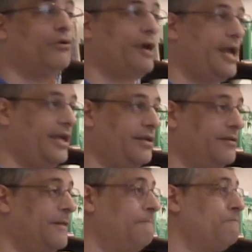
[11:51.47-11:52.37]
the grain.
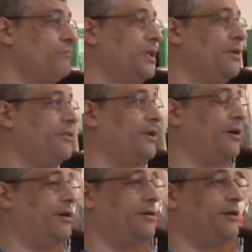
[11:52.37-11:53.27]

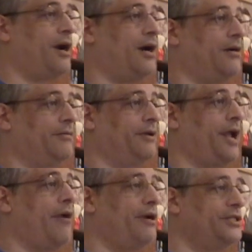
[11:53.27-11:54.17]
There are
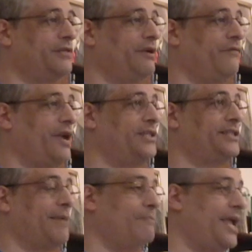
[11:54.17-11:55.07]
areas of your face
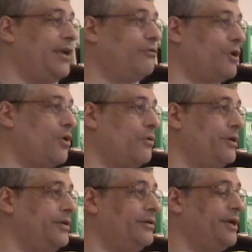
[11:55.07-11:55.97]
that may
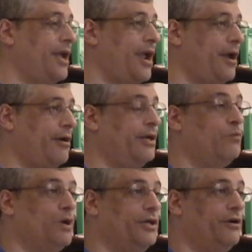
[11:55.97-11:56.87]
grow hair
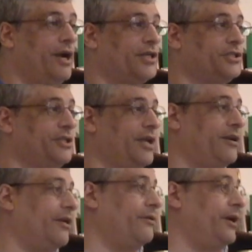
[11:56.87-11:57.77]
in one direction
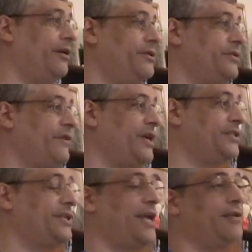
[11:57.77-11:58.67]
and other areas of
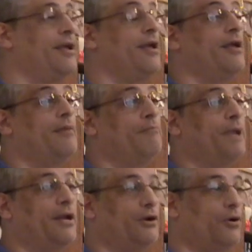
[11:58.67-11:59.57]
face that
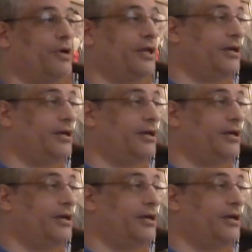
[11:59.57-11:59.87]
may grow in